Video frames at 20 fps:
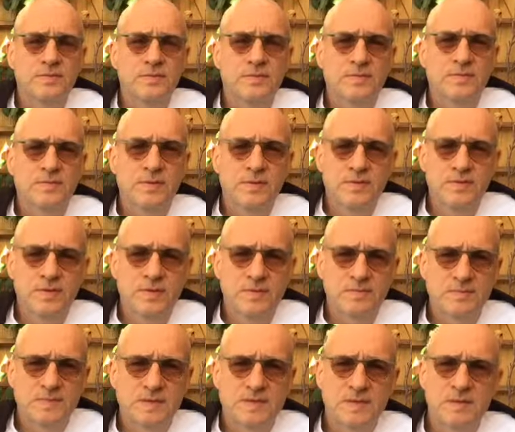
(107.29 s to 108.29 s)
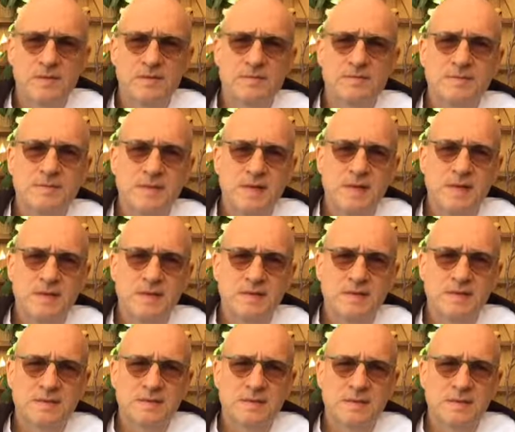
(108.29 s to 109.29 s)
view themselves
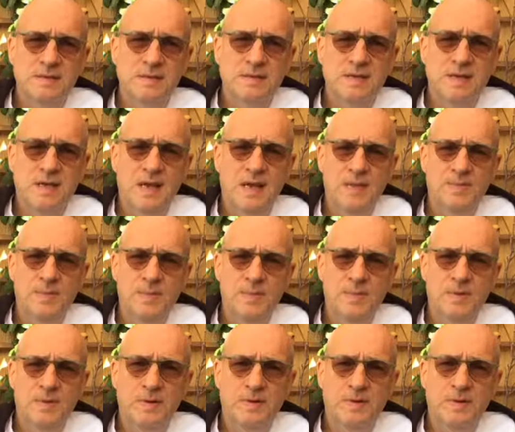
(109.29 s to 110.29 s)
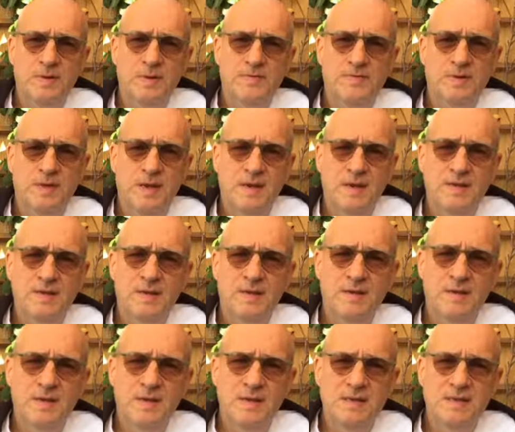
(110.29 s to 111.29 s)
as incapable of getting their
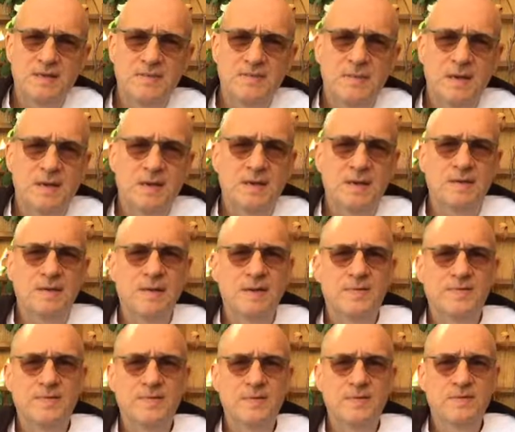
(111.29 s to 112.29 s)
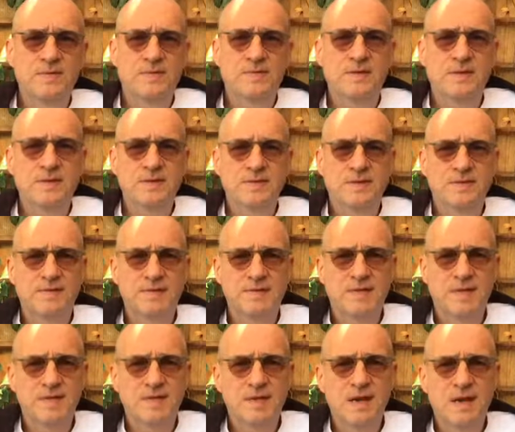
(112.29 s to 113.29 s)
needs met, and they view the rest of us
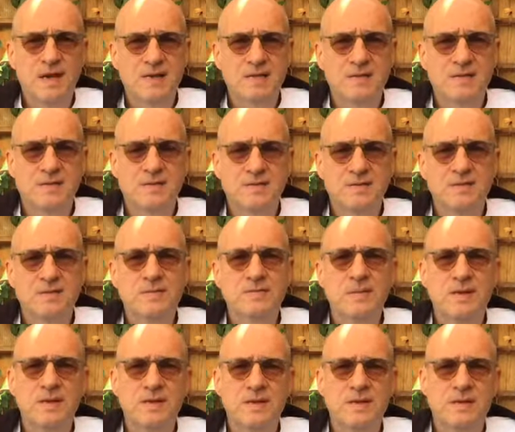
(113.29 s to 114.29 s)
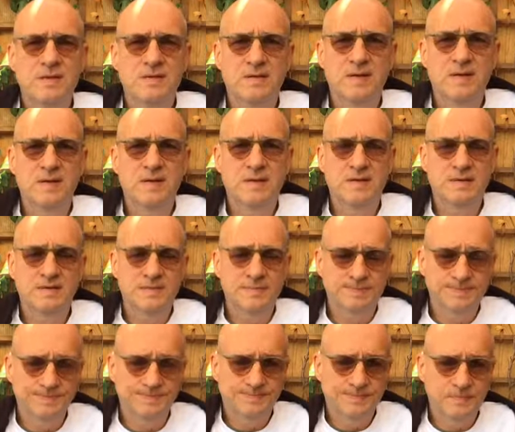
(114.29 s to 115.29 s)
as hostile to meeting their needs.
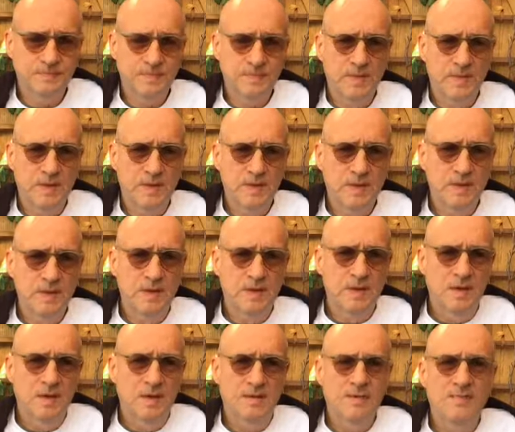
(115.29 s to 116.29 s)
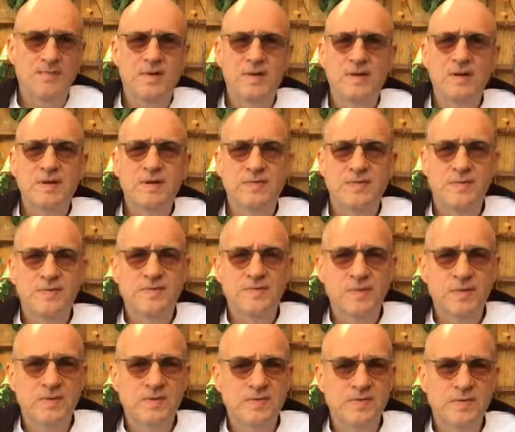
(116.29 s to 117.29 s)
A very different
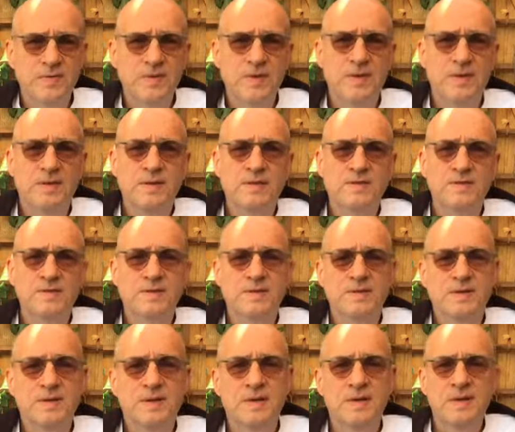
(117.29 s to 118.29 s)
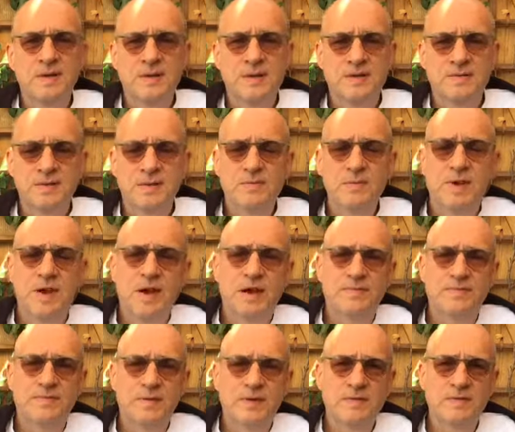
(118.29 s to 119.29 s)
view from the others. And then we
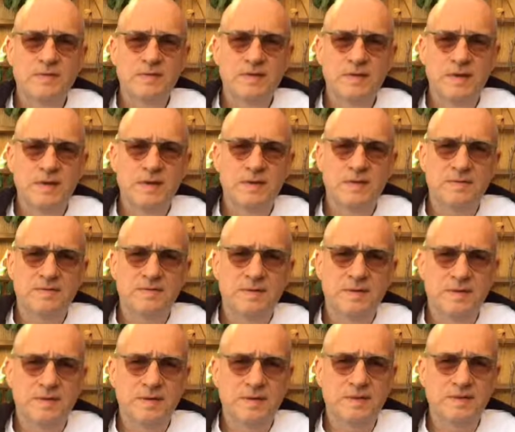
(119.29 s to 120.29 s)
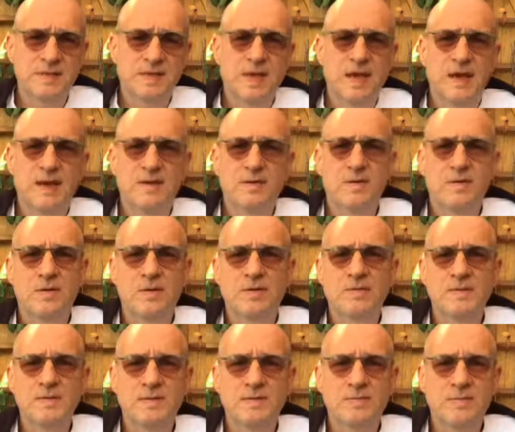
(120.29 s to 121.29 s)
have unresolved as a category.
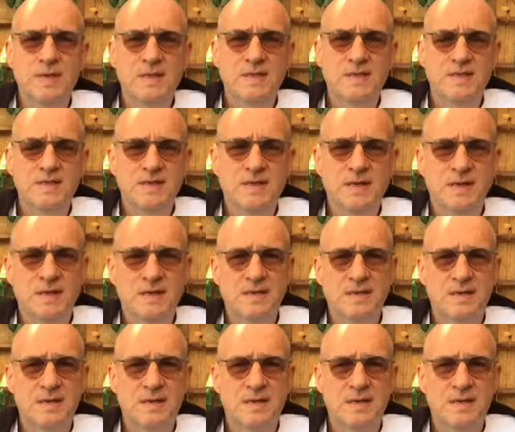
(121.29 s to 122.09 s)
This means that